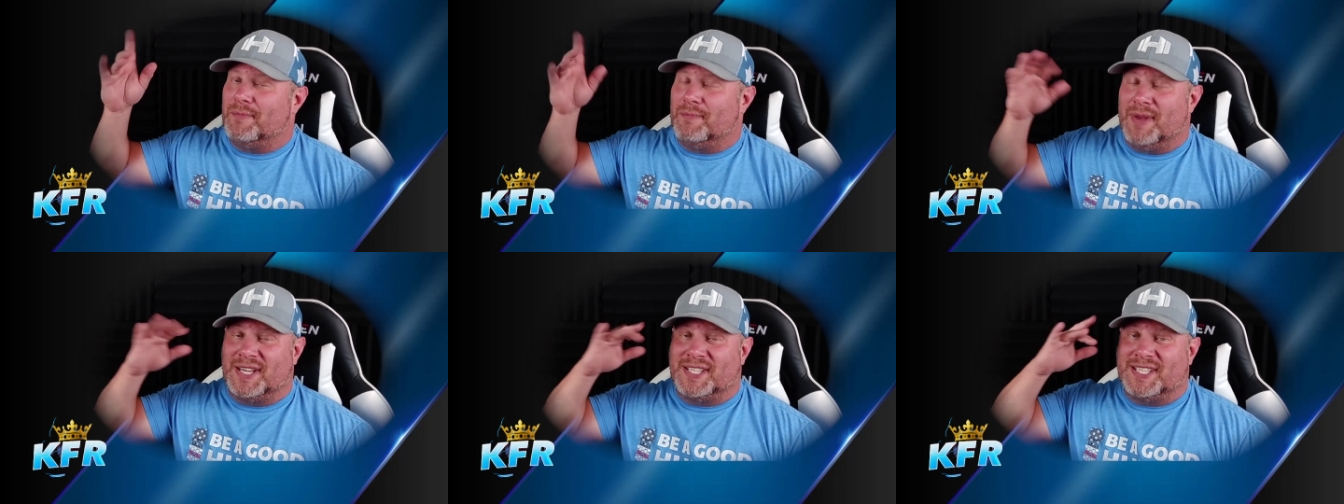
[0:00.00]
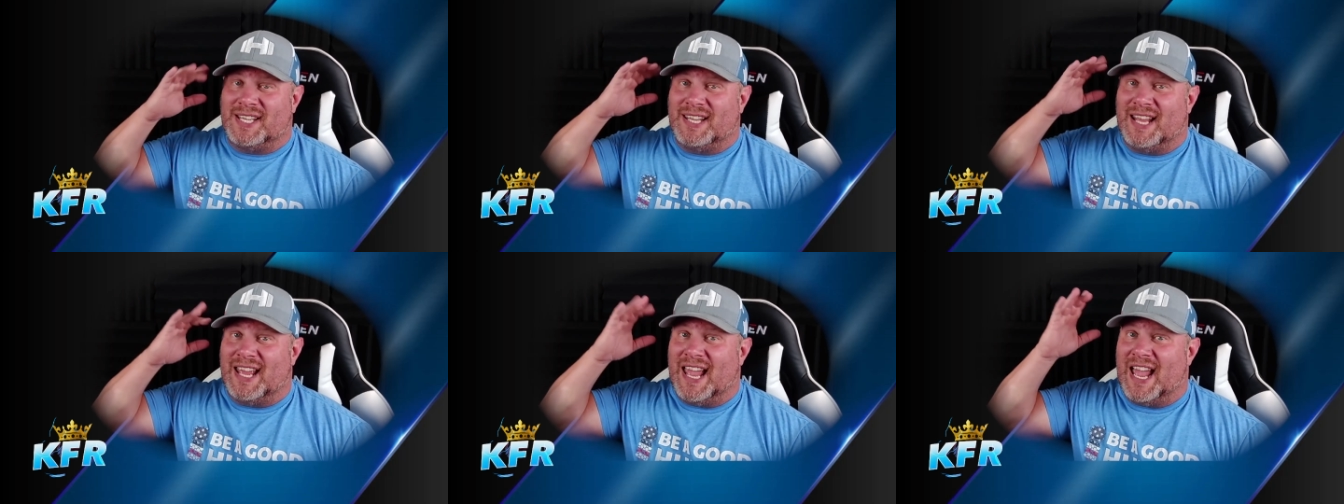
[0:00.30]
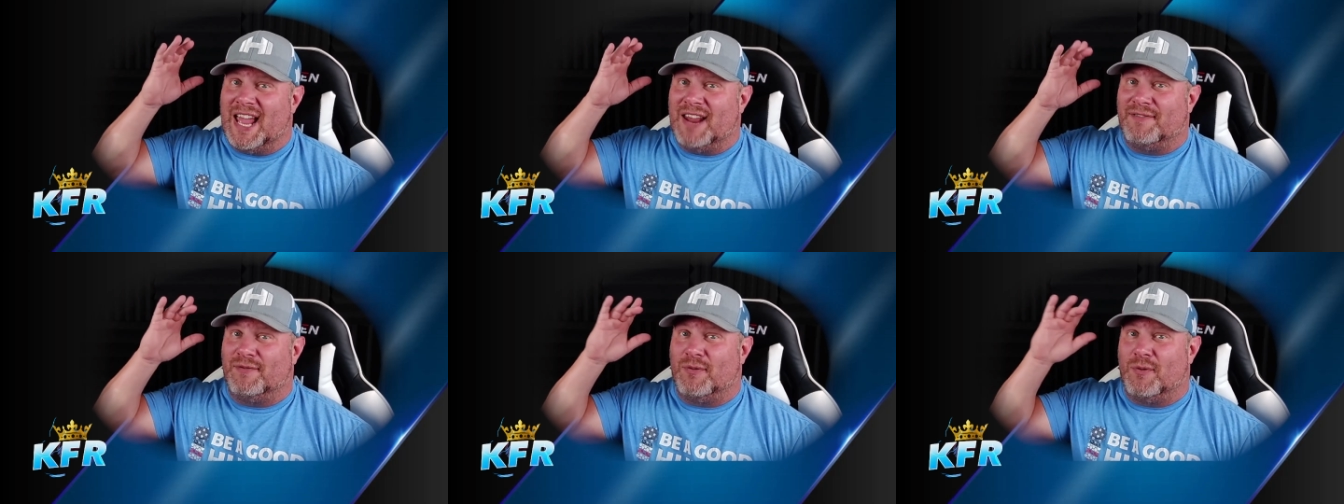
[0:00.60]
mixing the
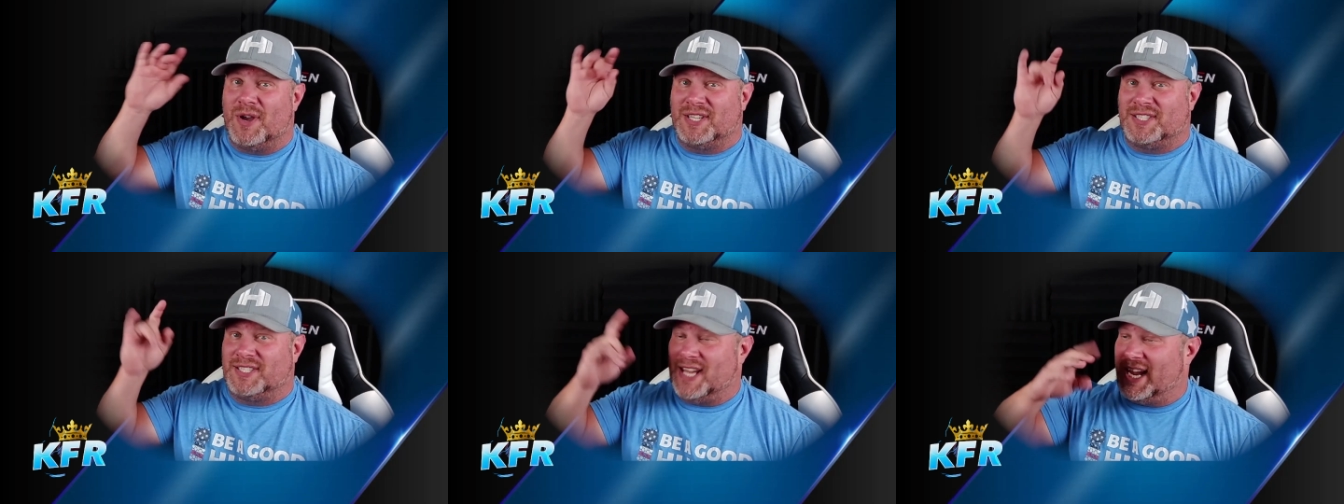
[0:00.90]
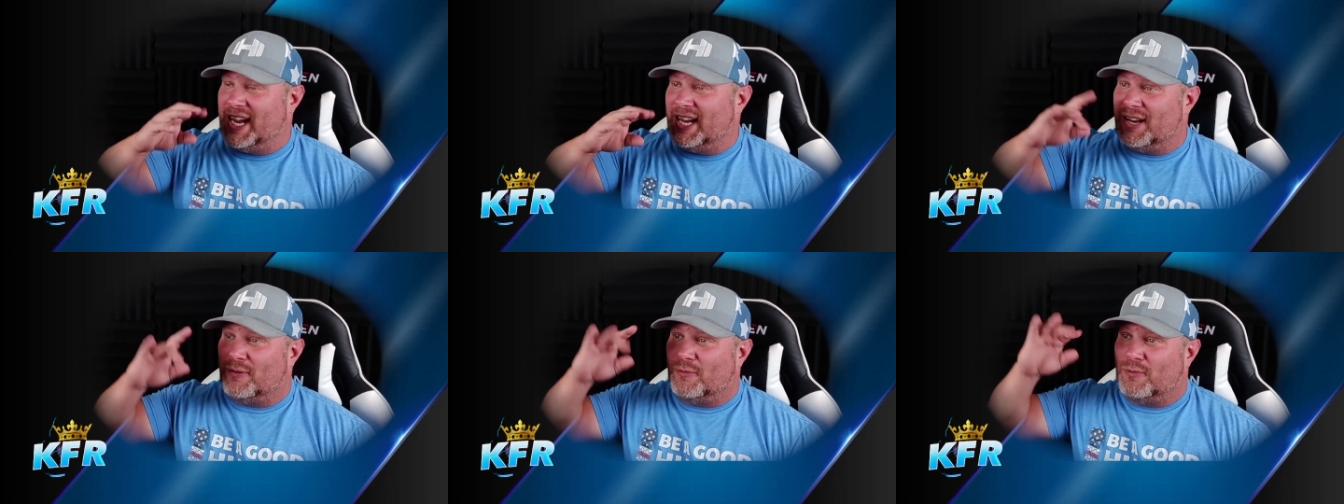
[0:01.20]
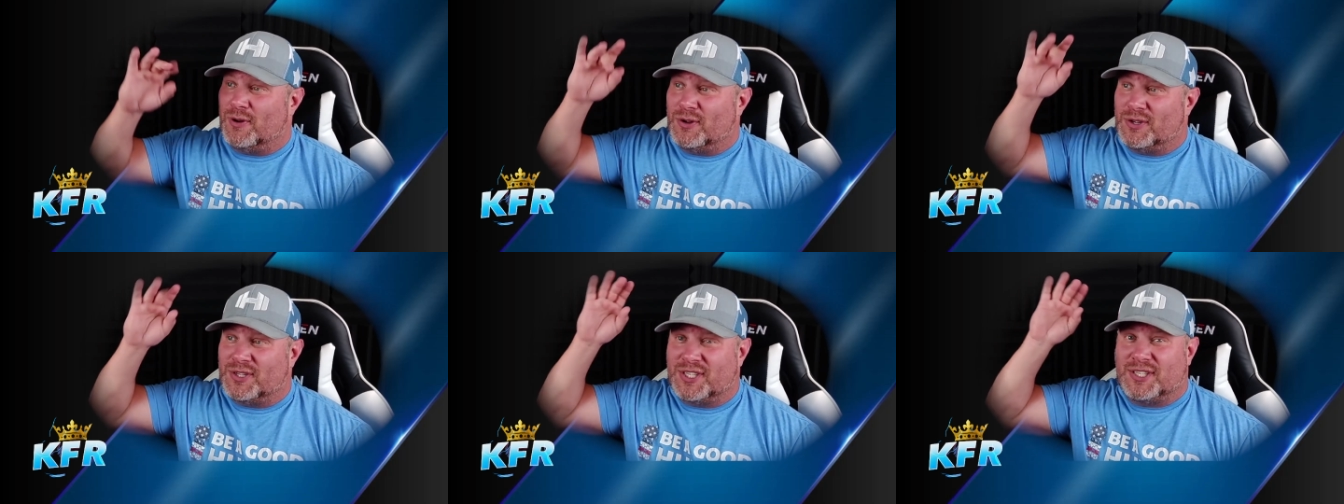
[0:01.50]
head voice, taking
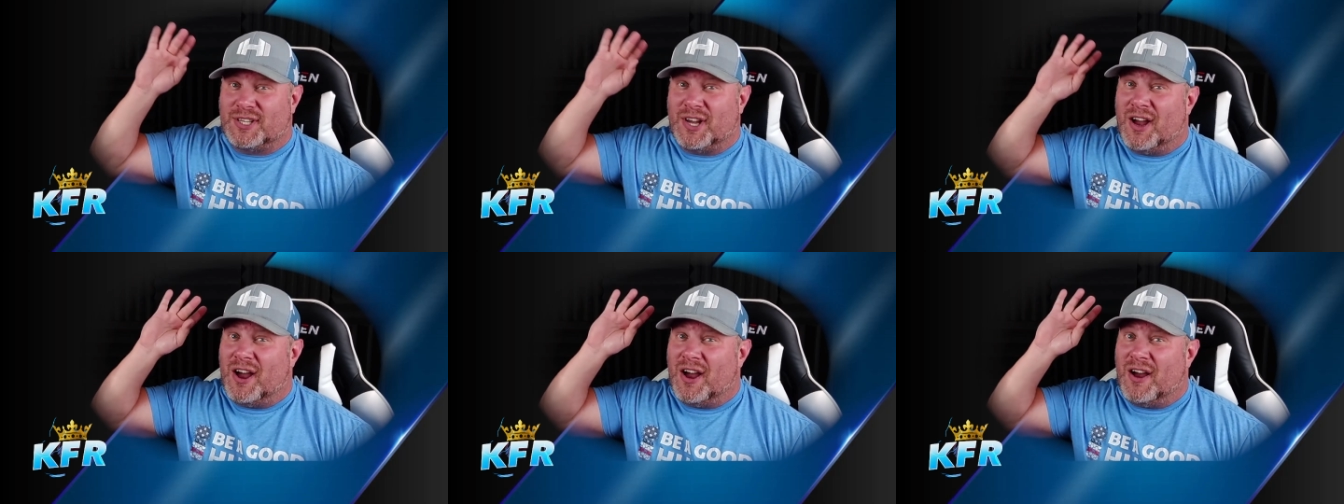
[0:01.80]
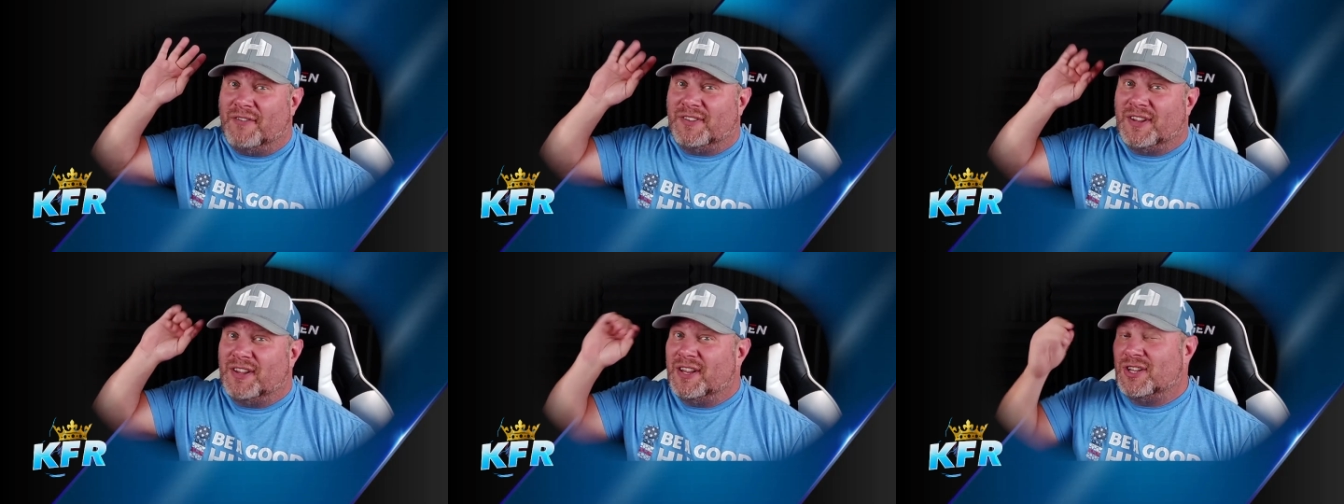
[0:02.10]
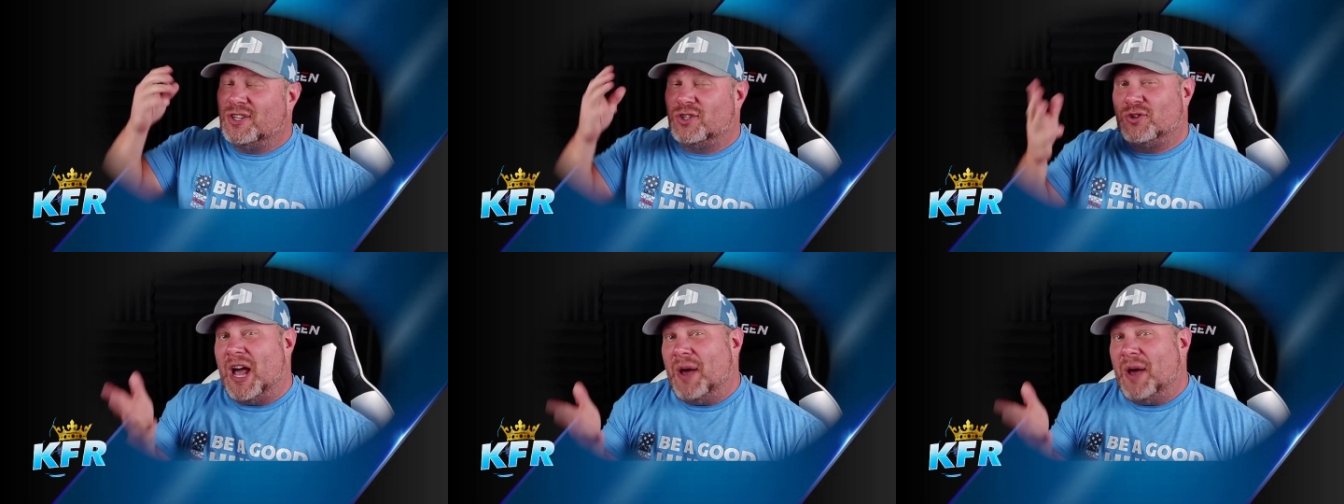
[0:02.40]
it real soft,
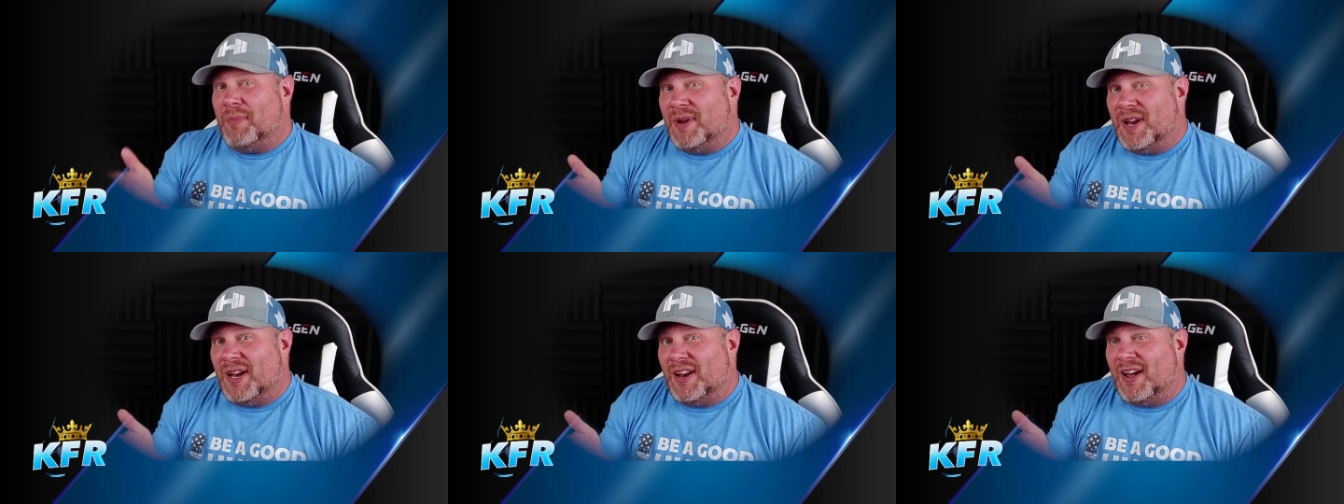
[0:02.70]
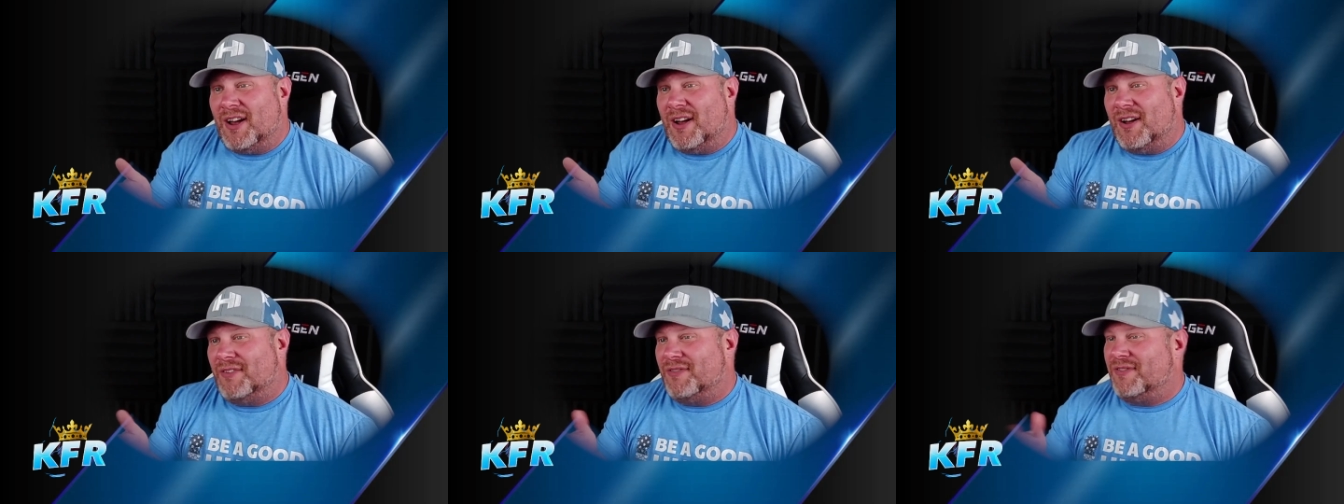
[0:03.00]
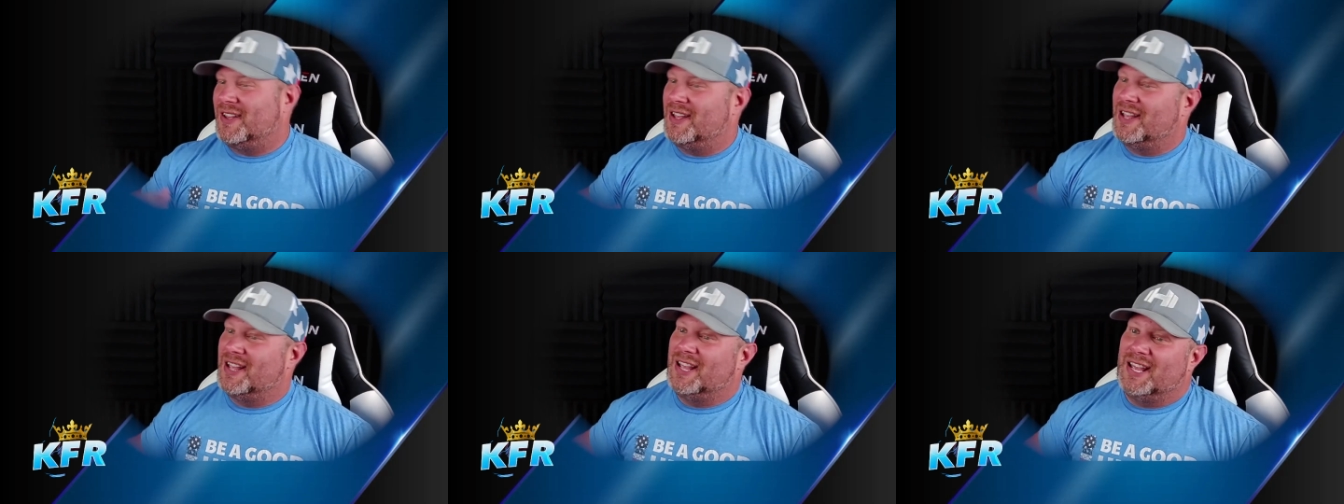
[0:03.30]
and then dropping it
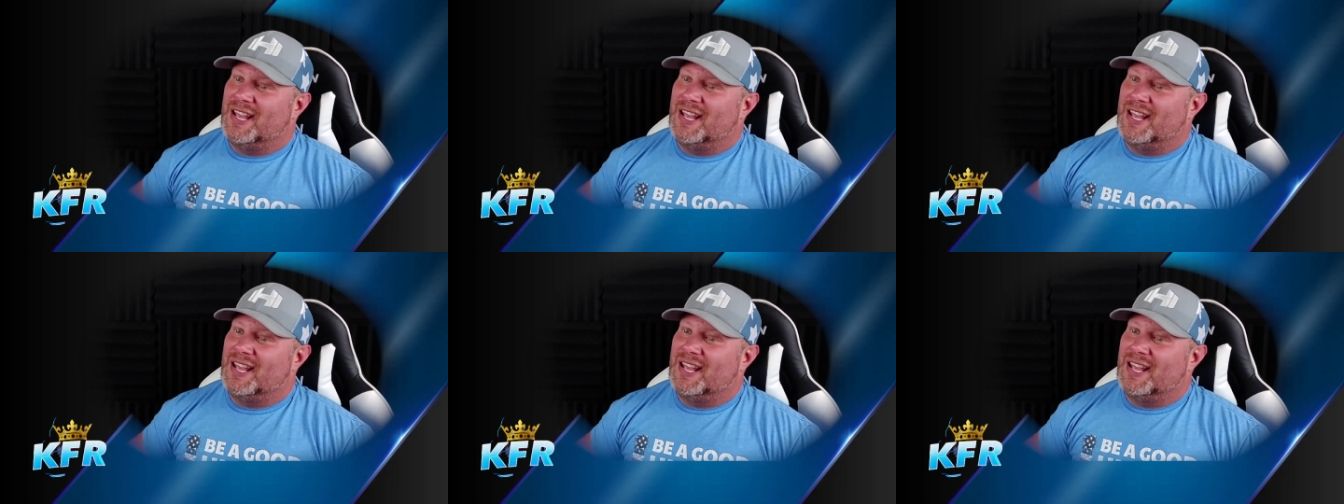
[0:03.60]
off.